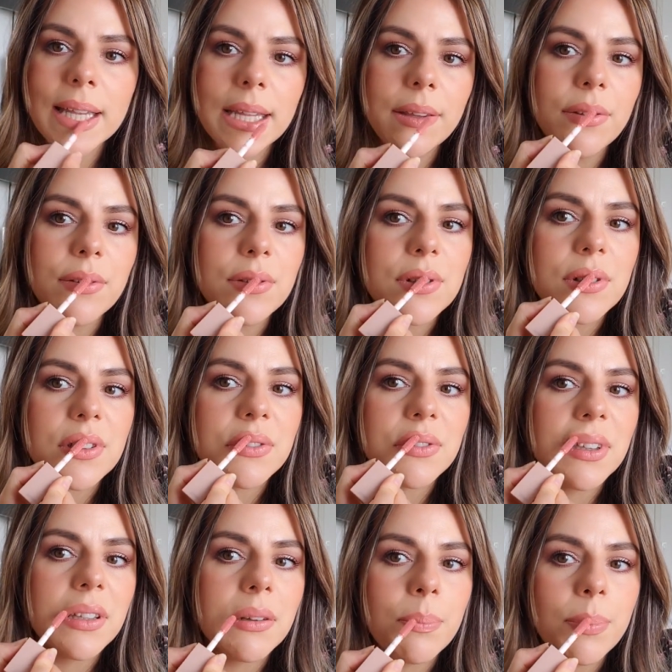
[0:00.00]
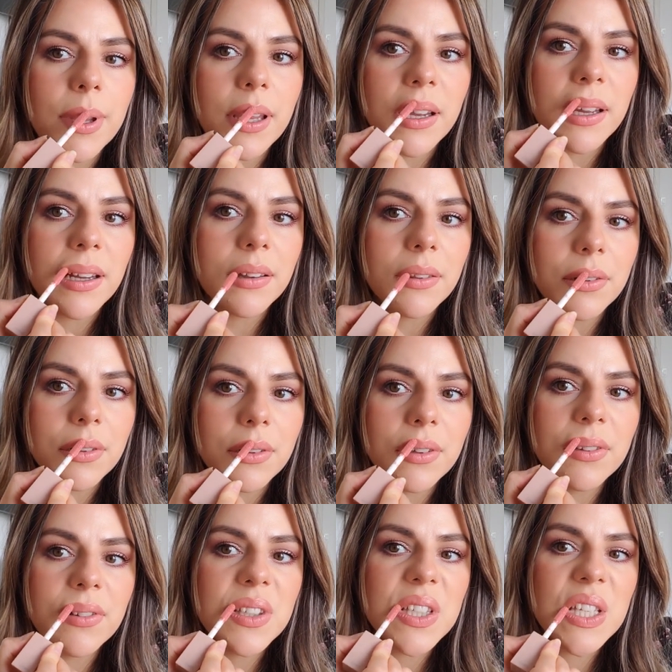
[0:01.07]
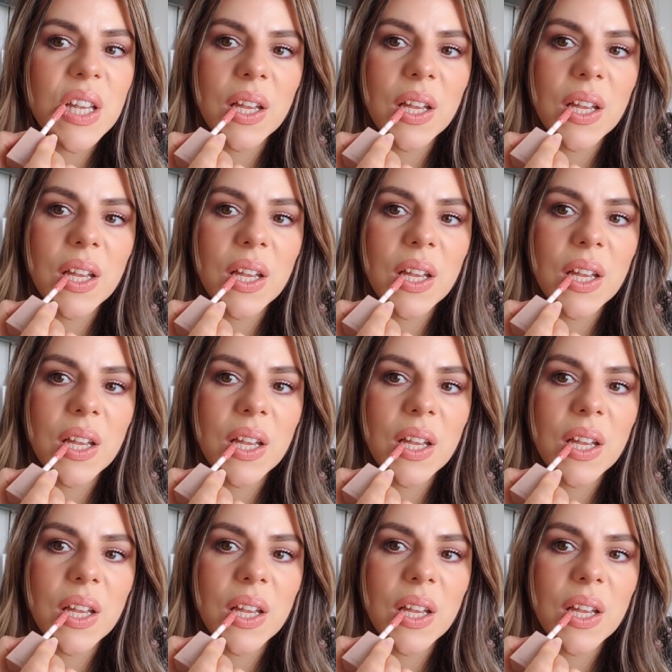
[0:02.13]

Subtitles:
neutrals with the pink undertones.